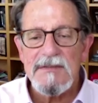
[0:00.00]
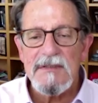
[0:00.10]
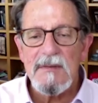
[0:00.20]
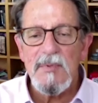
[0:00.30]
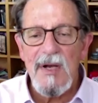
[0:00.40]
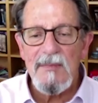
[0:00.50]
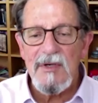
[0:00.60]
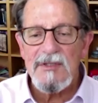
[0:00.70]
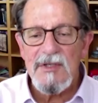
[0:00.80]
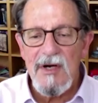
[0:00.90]
And the
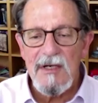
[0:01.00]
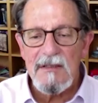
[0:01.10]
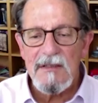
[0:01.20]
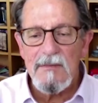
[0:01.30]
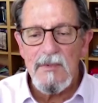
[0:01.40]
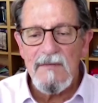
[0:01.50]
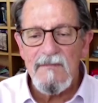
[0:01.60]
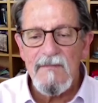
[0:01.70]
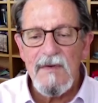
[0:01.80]
primary target that we've